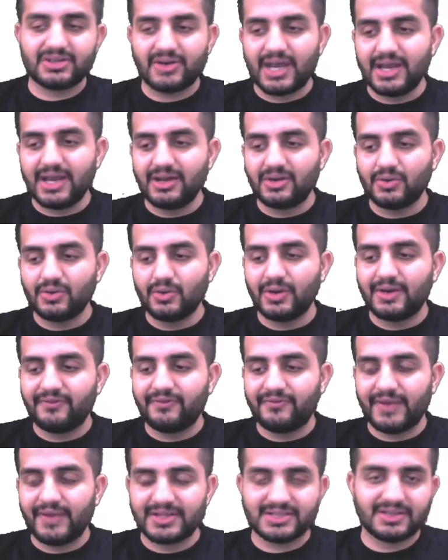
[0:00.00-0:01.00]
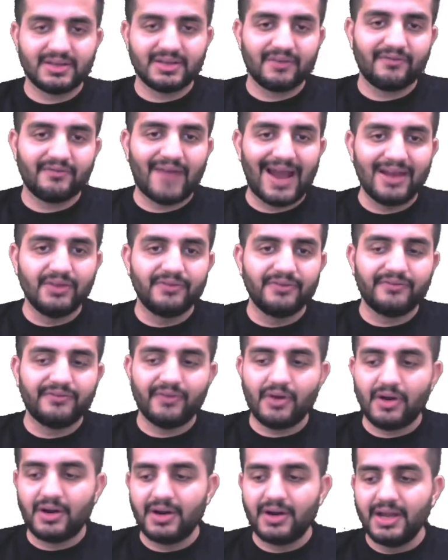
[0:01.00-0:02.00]
trying to fetch the value
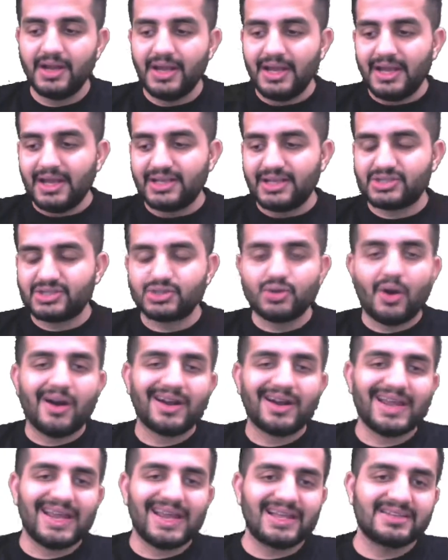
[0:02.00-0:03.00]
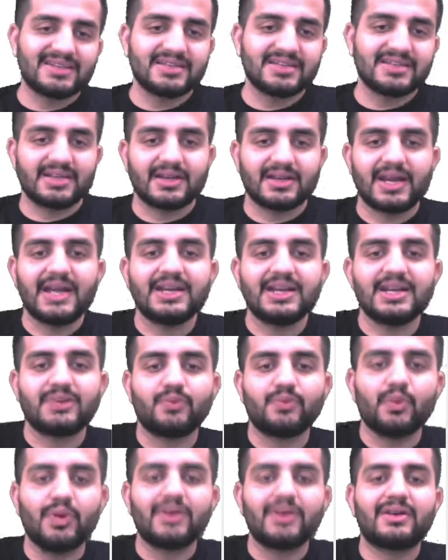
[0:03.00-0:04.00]
for is not existing, right?
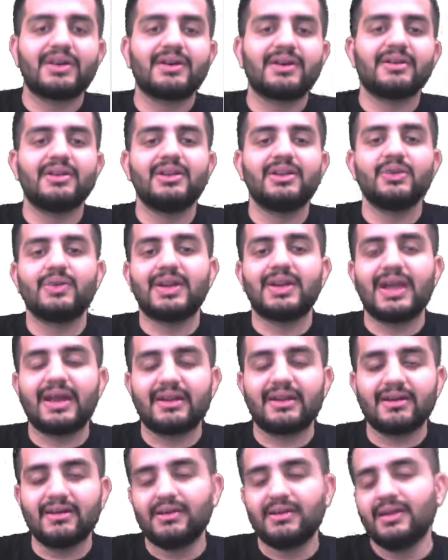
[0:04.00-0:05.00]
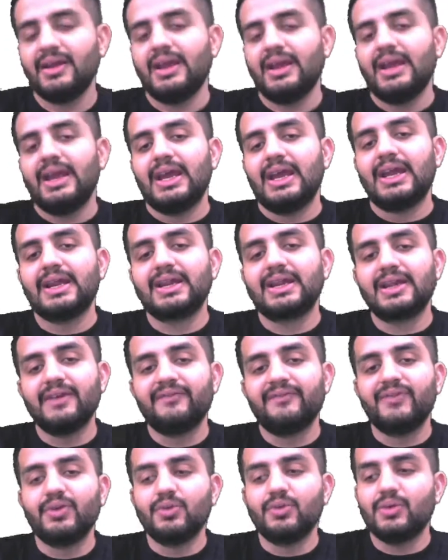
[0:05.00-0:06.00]
It won't return you an error. It'll
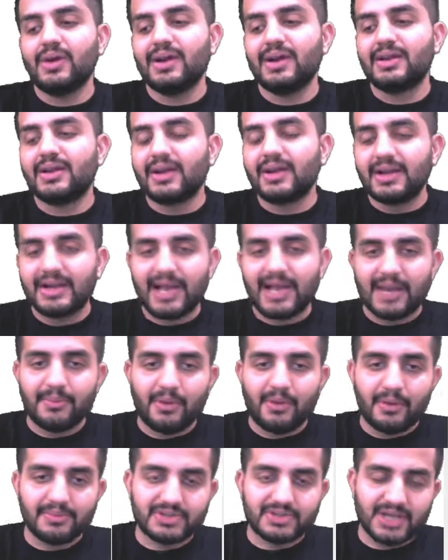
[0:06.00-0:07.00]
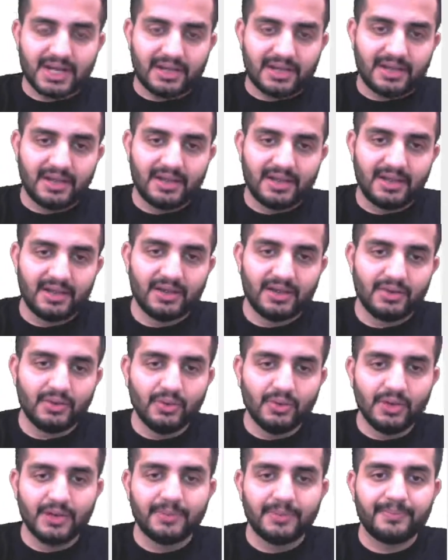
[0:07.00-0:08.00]
give you a none type object.
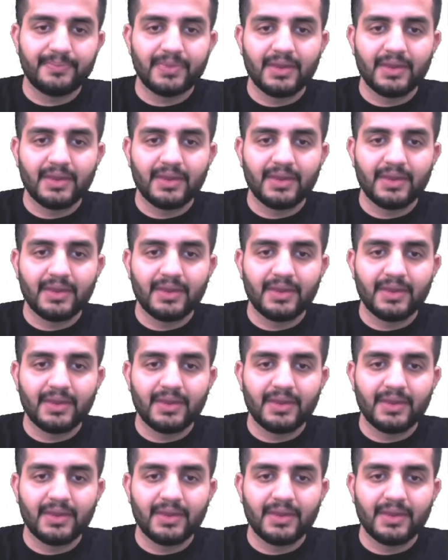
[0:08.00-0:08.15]
Cool.